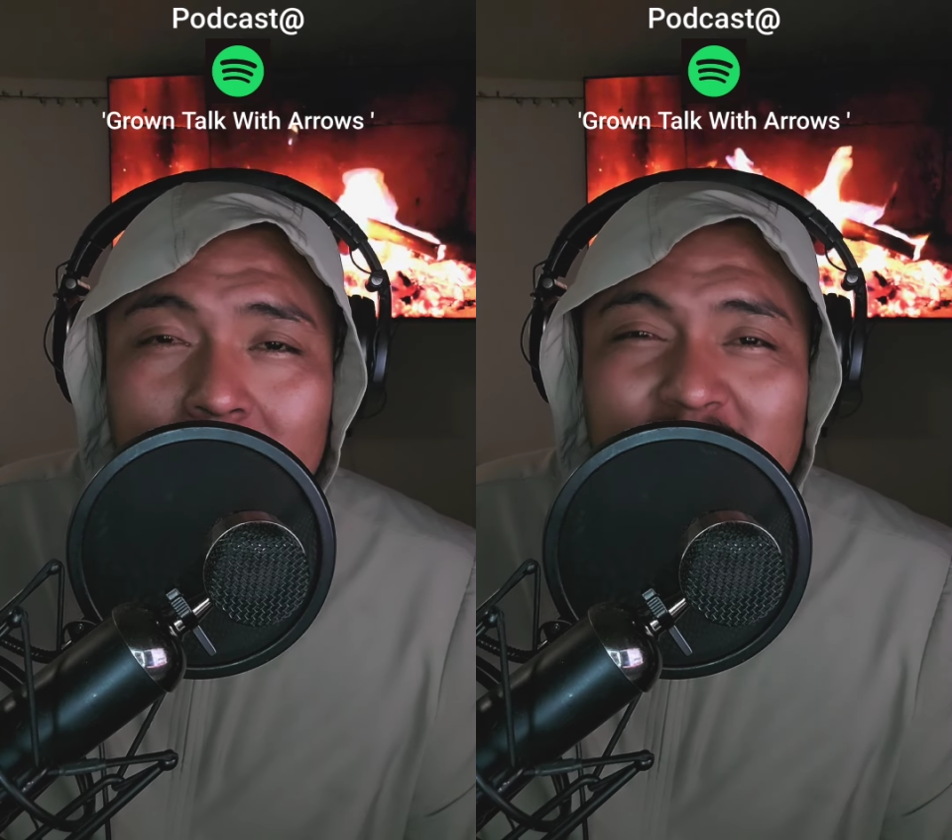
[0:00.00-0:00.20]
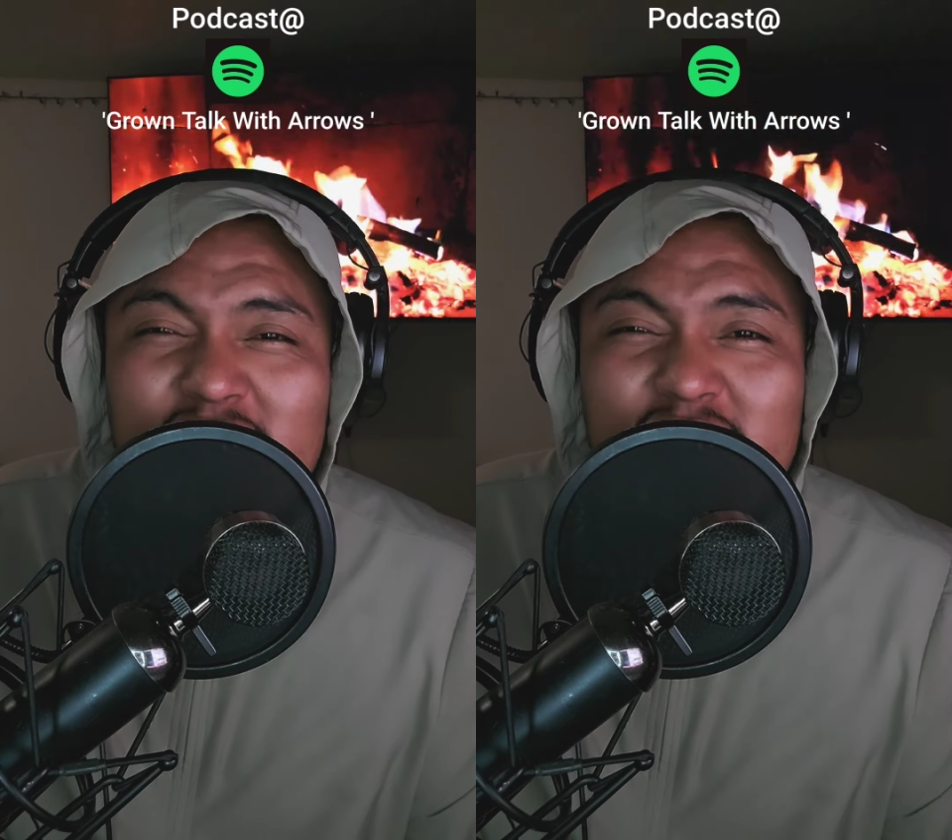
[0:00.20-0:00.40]

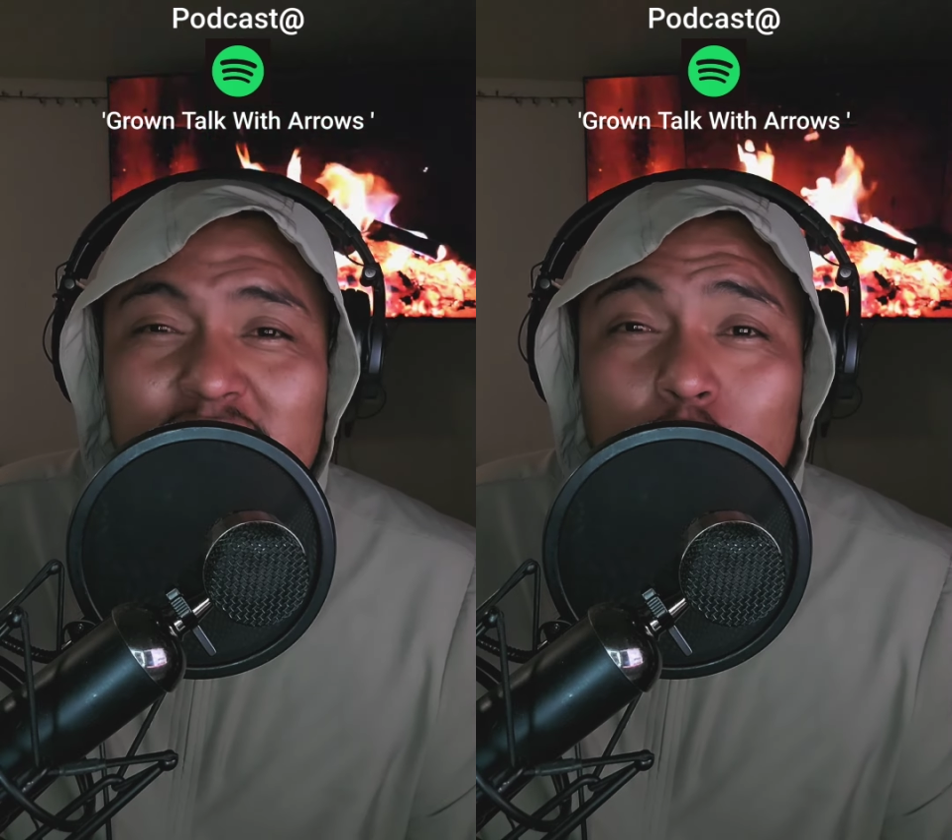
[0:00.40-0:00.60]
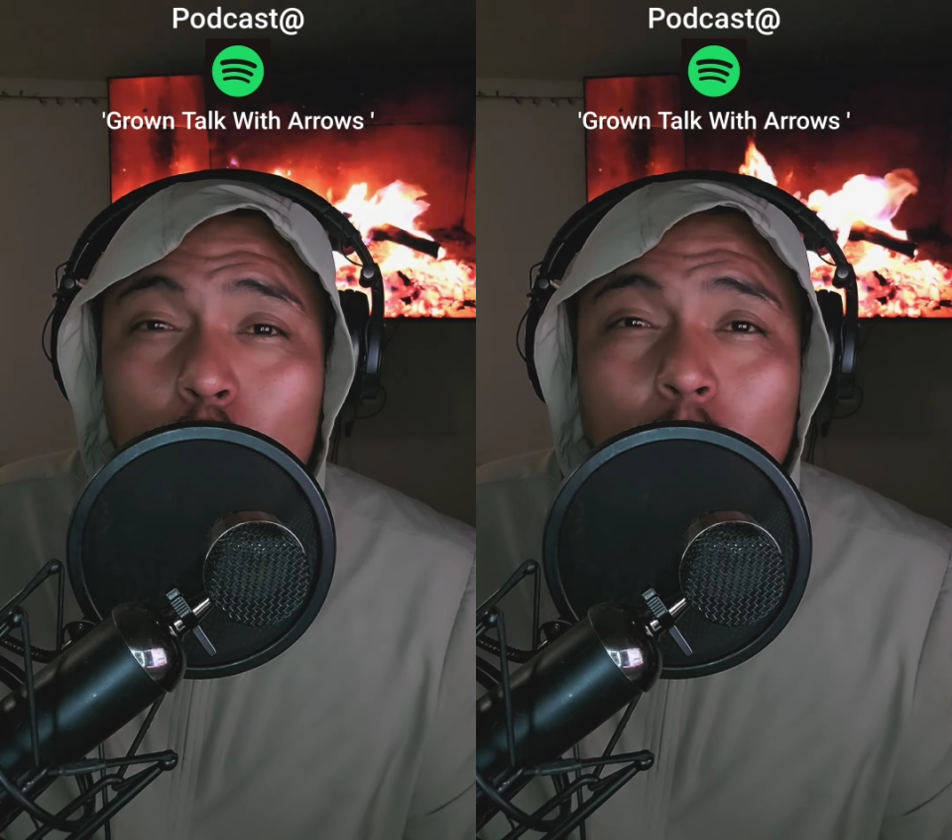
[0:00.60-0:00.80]
That's just
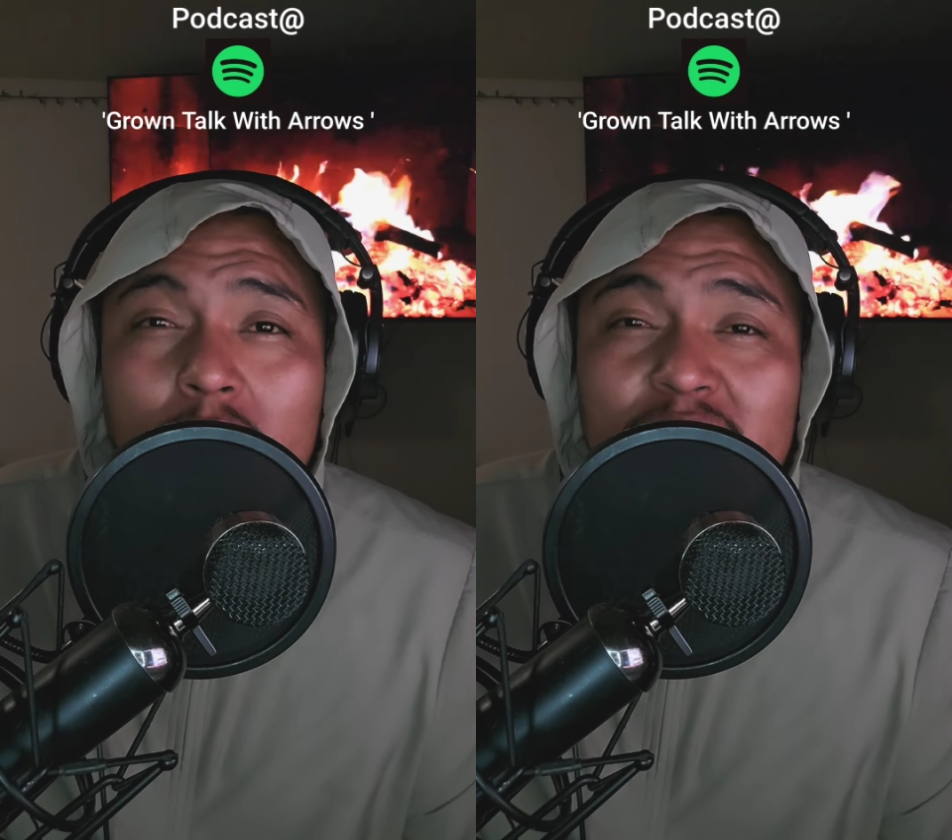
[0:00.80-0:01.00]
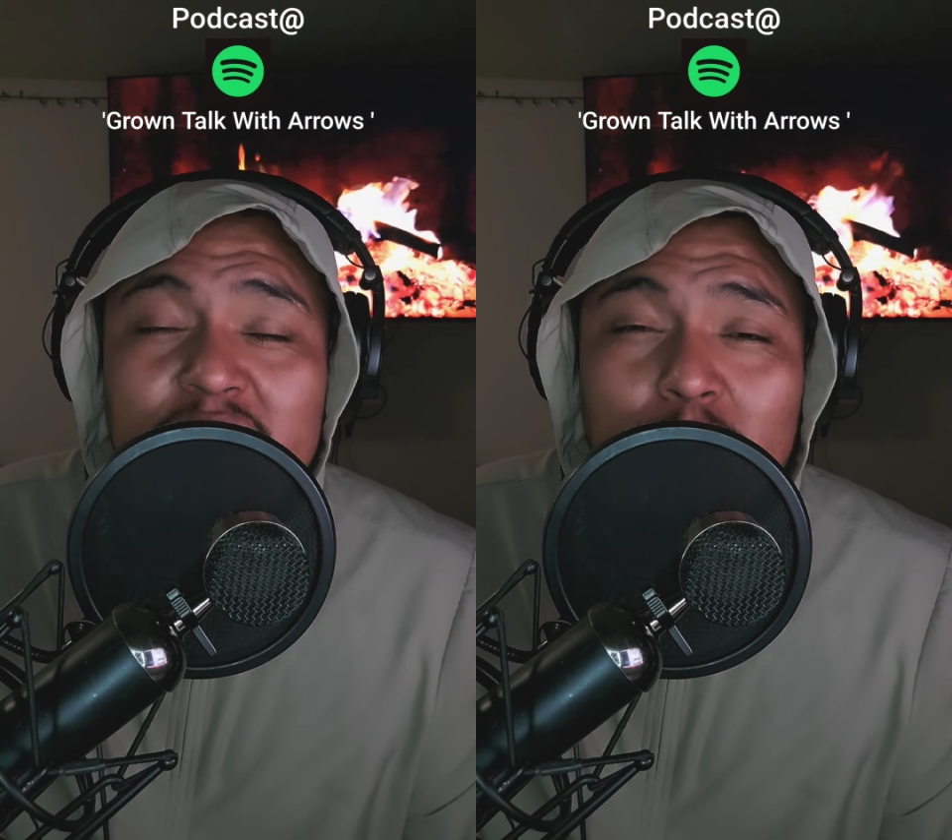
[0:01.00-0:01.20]
gonna go
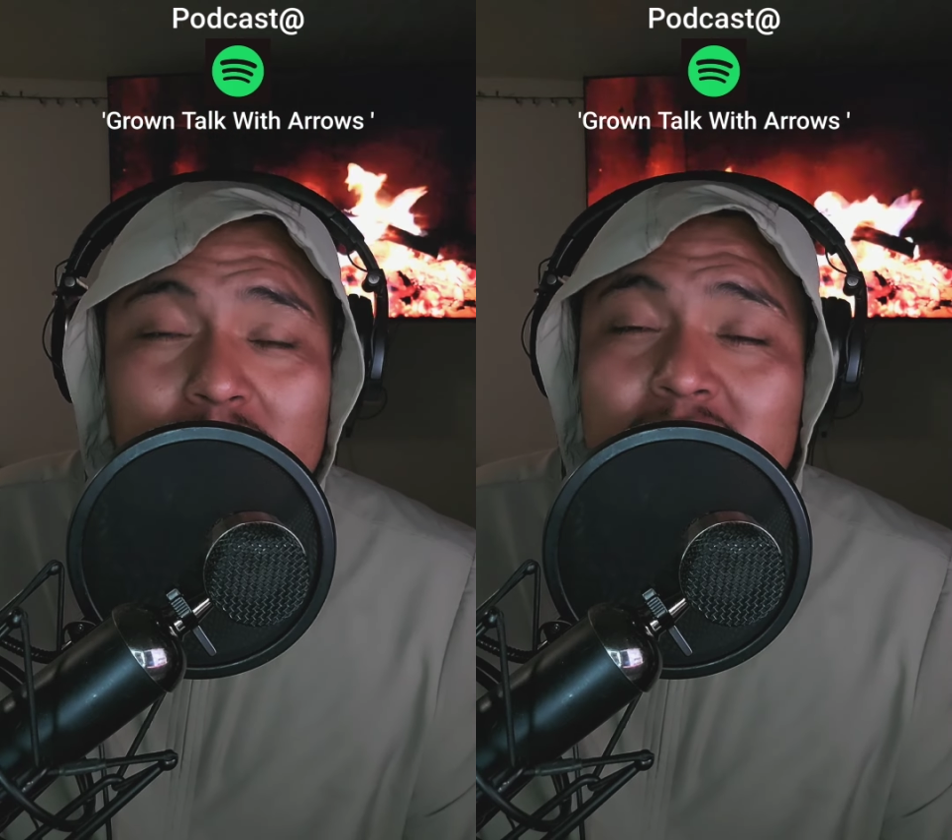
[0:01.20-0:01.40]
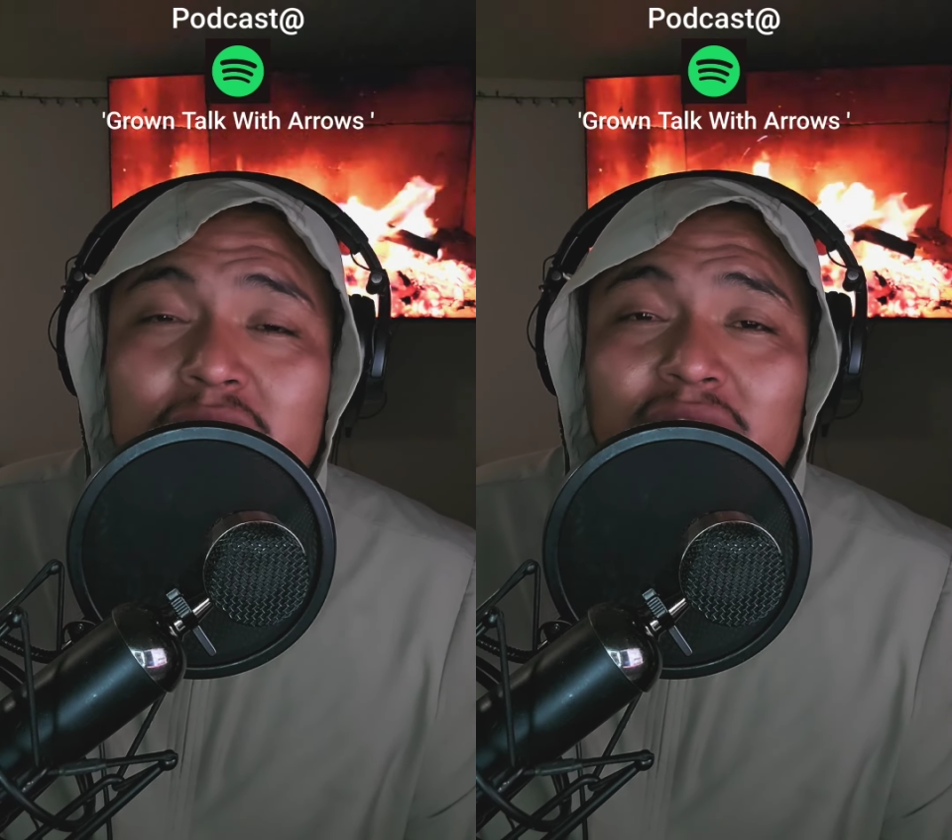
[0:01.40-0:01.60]
on for the
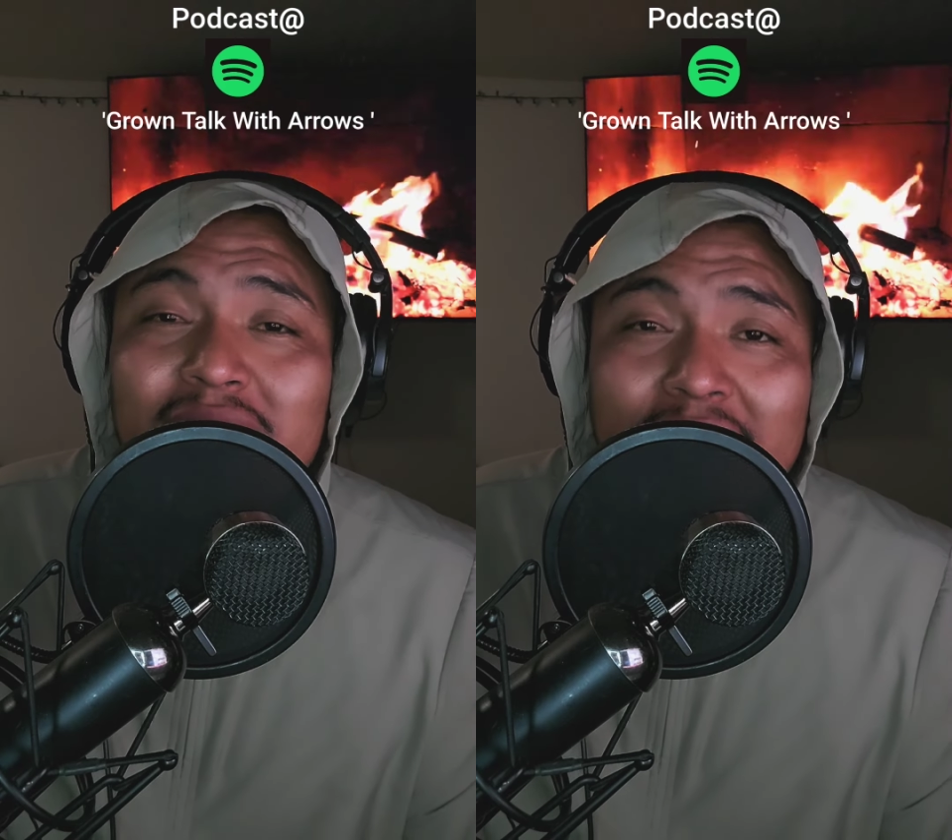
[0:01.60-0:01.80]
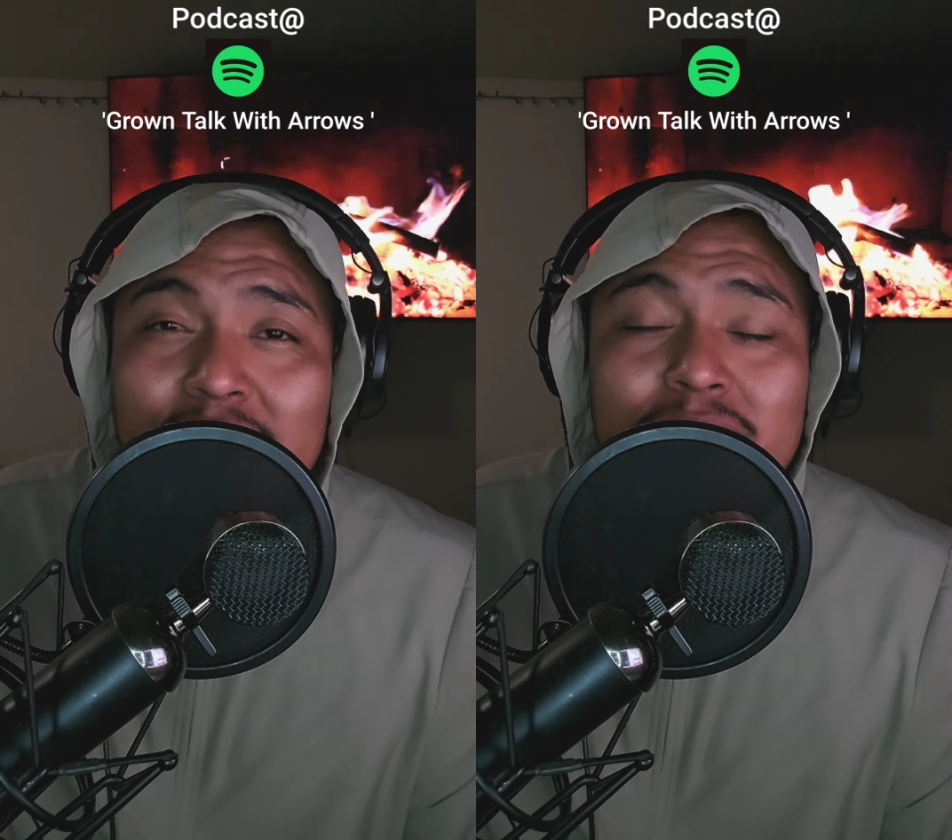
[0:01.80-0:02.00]
rest of your
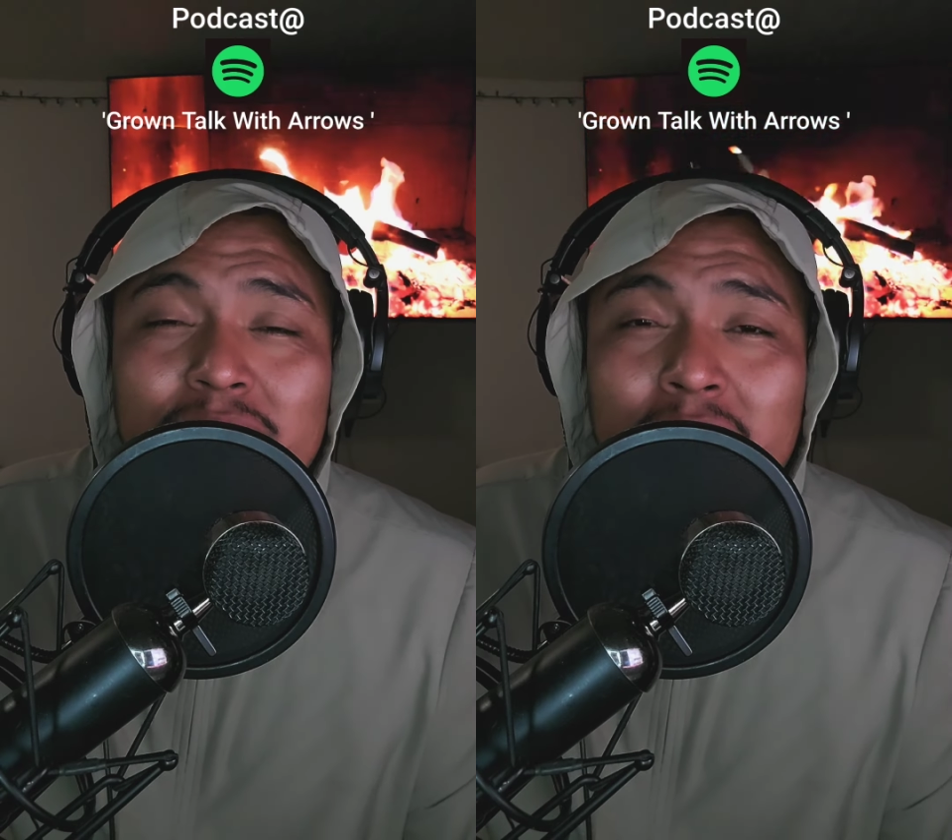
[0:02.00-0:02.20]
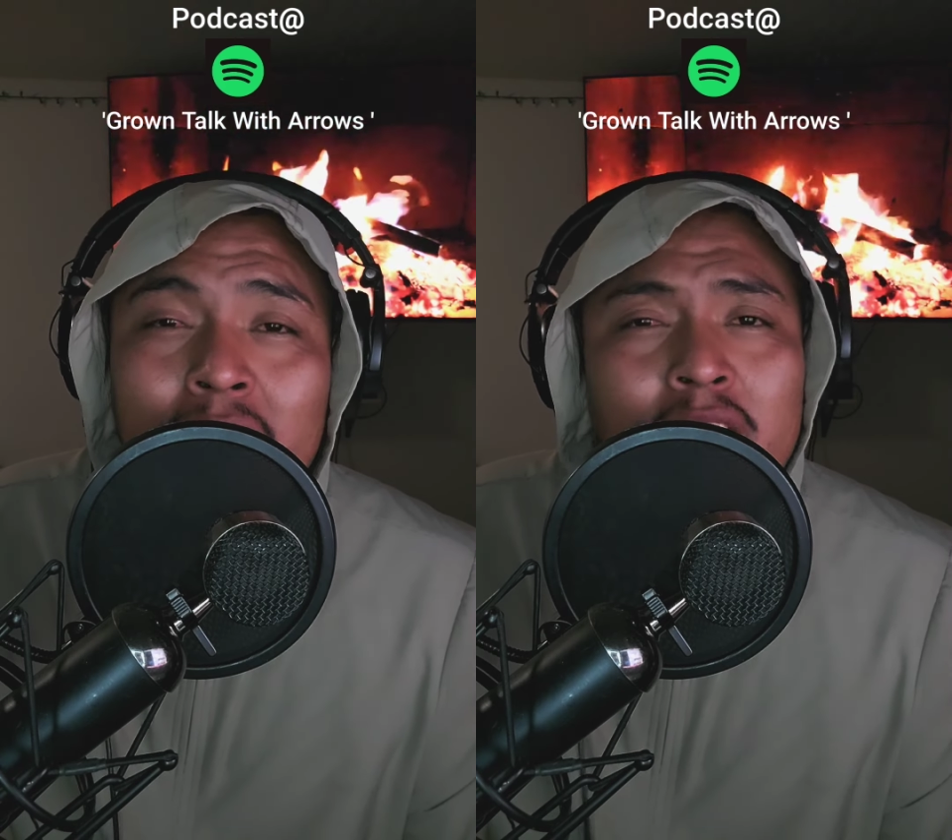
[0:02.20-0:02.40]
life.